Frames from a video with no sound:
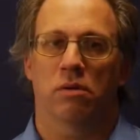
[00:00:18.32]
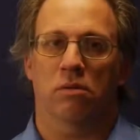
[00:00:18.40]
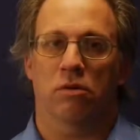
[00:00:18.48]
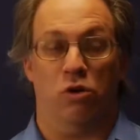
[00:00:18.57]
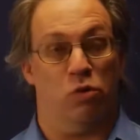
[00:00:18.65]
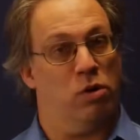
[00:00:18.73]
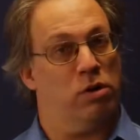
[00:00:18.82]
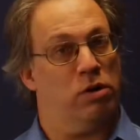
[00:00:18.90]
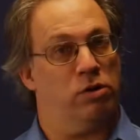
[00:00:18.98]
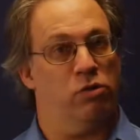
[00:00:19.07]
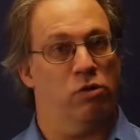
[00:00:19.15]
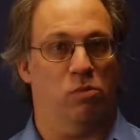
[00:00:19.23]
go to work at
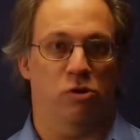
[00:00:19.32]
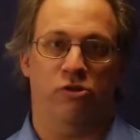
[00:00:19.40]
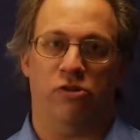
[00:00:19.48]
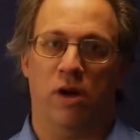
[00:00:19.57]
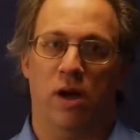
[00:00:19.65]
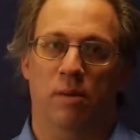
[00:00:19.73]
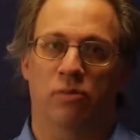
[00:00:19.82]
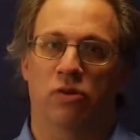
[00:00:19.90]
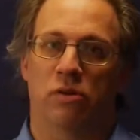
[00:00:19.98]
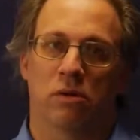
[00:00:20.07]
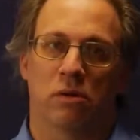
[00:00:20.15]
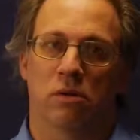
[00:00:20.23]
2 or more jobs,
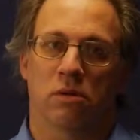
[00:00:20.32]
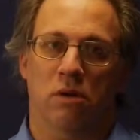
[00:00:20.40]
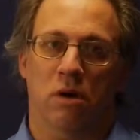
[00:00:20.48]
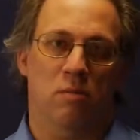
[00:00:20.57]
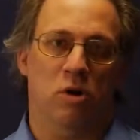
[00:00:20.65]
come